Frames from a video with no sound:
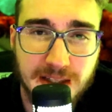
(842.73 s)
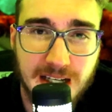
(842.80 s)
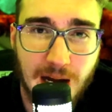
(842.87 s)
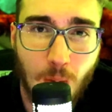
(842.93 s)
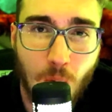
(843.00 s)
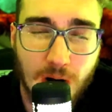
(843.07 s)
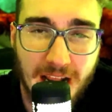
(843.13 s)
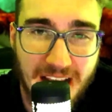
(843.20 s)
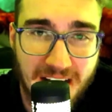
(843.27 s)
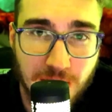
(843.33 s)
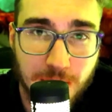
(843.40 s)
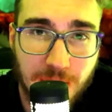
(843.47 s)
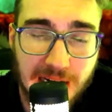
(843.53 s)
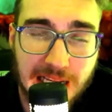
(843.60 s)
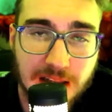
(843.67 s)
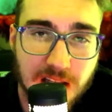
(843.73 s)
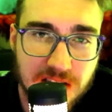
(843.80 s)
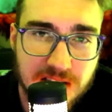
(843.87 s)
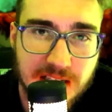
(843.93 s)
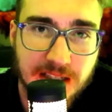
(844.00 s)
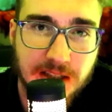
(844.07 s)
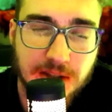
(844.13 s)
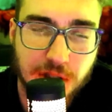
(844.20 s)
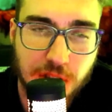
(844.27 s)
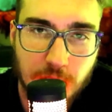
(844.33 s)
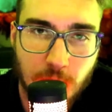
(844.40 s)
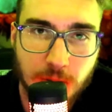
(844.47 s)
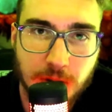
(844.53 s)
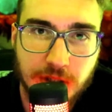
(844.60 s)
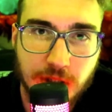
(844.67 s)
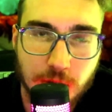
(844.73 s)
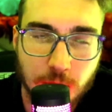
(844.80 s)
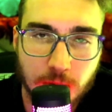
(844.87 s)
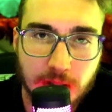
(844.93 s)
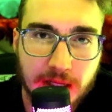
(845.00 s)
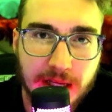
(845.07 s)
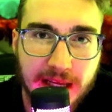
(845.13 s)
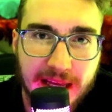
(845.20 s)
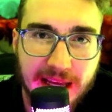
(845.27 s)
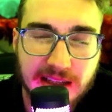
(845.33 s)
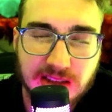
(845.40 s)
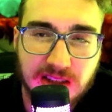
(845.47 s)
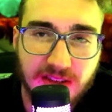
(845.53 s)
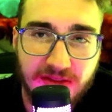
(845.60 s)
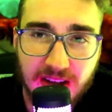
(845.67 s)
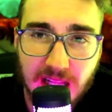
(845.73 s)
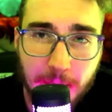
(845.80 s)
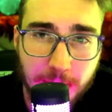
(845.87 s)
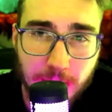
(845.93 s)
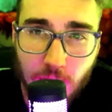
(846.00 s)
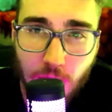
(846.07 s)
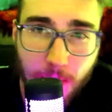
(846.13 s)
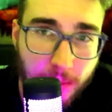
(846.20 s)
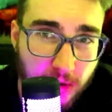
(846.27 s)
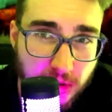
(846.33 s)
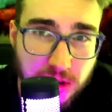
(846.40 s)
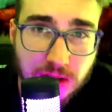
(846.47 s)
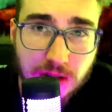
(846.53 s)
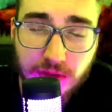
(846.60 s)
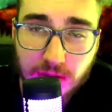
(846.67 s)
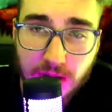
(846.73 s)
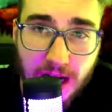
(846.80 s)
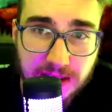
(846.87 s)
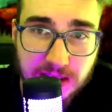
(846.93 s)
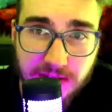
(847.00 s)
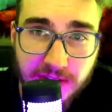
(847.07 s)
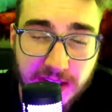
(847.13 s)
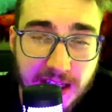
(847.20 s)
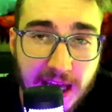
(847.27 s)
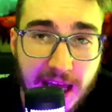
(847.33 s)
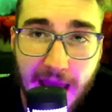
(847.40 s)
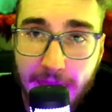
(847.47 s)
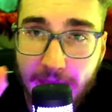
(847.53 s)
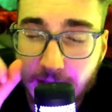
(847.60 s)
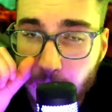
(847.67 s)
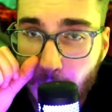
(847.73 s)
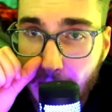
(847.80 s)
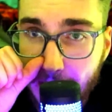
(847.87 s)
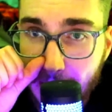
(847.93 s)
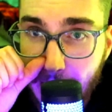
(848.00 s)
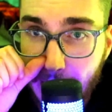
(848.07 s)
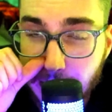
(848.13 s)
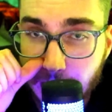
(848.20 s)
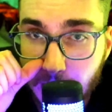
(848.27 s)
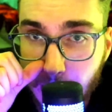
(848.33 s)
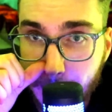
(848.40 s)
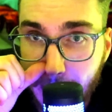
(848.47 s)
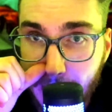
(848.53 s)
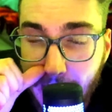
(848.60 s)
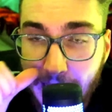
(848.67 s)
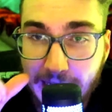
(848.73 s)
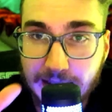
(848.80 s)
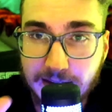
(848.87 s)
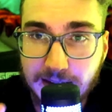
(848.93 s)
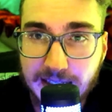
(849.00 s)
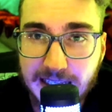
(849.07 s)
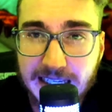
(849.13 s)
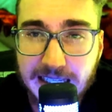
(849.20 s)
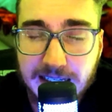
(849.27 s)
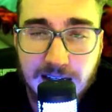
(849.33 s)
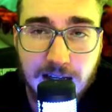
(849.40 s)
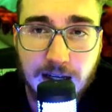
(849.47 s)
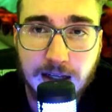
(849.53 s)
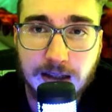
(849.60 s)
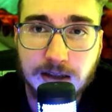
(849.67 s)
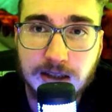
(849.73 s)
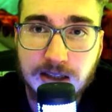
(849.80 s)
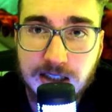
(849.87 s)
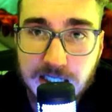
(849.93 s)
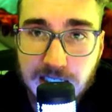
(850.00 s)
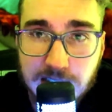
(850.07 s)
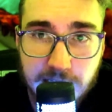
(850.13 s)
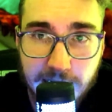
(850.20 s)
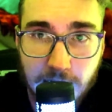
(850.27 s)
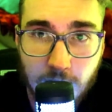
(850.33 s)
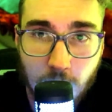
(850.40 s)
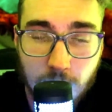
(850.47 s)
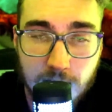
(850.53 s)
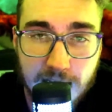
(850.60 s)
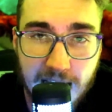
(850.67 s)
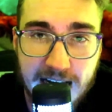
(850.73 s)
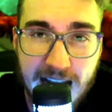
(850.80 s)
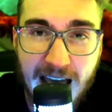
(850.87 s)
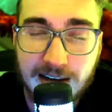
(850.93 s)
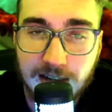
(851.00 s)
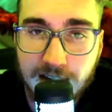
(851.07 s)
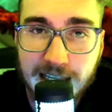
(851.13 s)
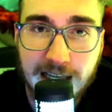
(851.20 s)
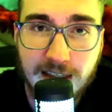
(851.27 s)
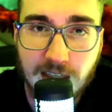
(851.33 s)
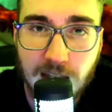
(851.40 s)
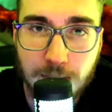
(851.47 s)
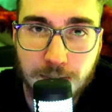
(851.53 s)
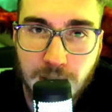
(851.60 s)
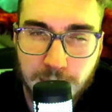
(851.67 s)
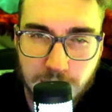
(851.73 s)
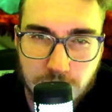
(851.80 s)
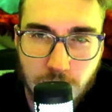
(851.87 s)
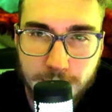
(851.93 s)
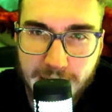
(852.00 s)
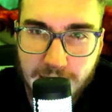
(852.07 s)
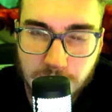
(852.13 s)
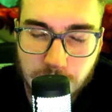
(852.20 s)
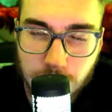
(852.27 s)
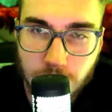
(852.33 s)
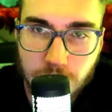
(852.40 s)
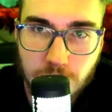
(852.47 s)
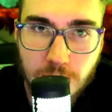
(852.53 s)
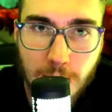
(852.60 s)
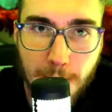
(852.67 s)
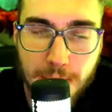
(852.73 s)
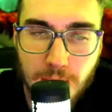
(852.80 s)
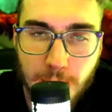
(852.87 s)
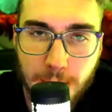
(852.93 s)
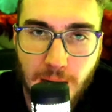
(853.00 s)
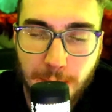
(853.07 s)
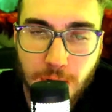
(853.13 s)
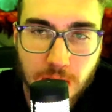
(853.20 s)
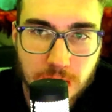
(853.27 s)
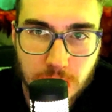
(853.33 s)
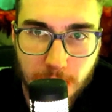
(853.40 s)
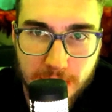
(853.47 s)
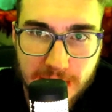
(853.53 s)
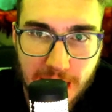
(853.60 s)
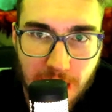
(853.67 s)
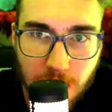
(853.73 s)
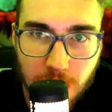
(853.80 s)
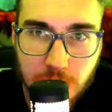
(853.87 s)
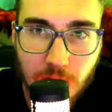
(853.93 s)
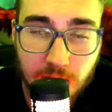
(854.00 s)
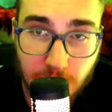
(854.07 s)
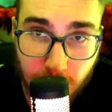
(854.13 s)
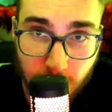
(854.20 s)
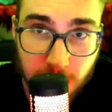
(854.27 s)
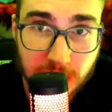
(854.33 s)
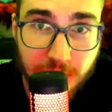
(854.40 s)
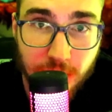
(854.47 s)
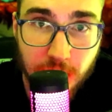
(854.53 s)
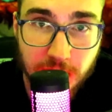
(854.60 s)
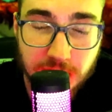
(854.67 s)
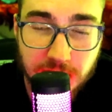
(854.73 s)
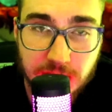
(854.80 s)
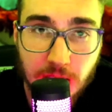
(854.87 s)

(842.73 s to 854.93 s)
want everybody listening to the show to do is develop your own personal philosophy, and that's why I talk about at, in detail and at length in Biblical Bachelor, my book coming out on the 31st,